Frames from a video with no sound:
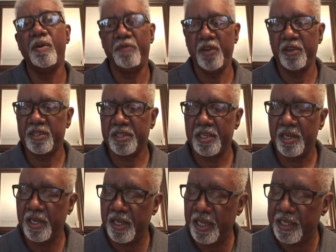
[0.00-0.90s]
of its
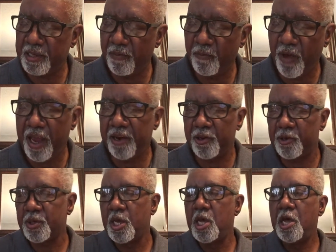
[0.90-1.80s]
invaders.
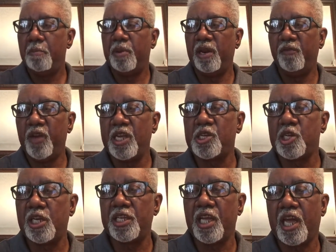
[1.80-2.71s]
But
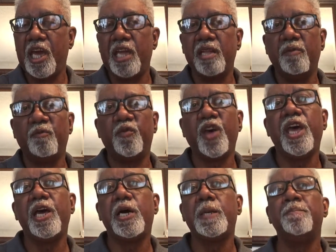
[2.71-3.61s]
eventually the kingdom
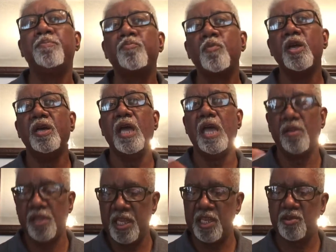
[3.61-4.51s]
fell,
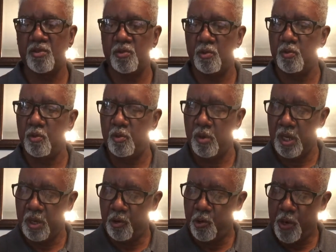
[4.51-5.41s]
and this
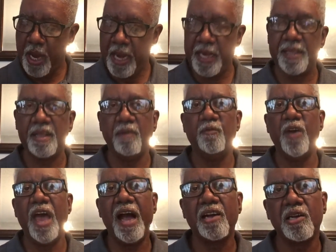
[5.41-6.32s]
created a
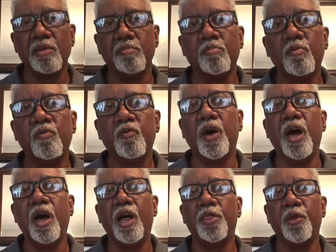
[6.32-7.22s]
vacuum for
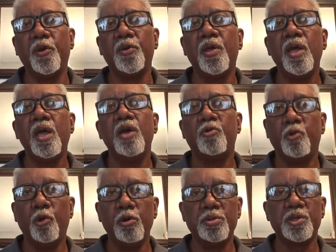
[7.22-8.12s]
other
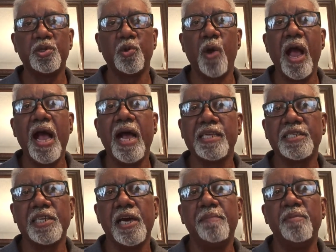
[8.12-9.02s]
groups to
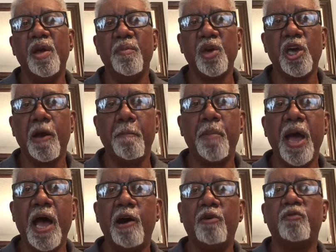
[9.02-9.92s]
rise up and become
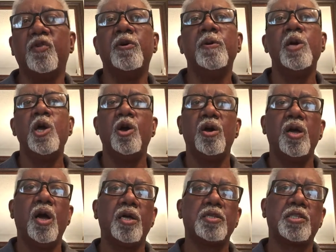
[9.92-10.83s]
powerful.
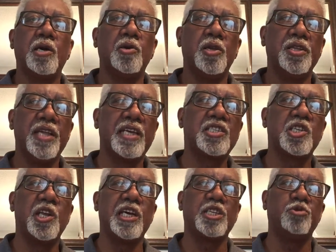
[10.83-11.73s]
So the next
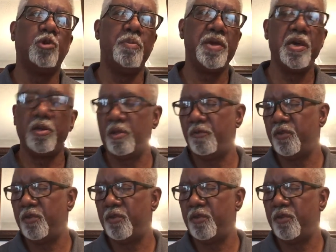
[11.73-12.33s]
lecture will be on the